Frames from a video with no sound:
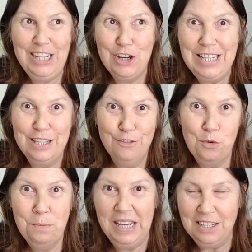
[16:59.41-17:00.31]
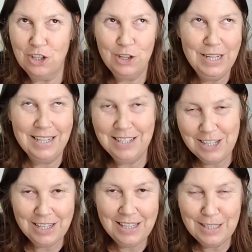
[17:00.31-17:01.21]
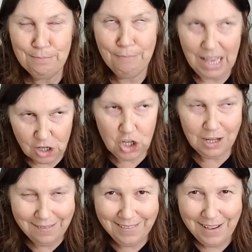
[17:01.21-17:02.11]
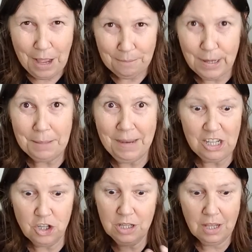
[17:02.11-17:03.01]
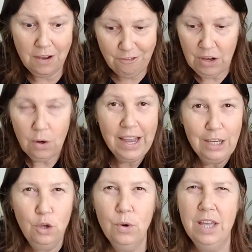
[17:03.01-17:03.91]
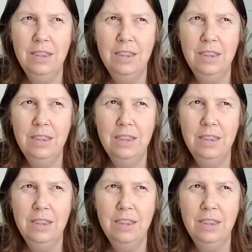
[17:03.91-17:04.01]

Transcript: transforming, turning into this mush, pretty much, and I feel like you're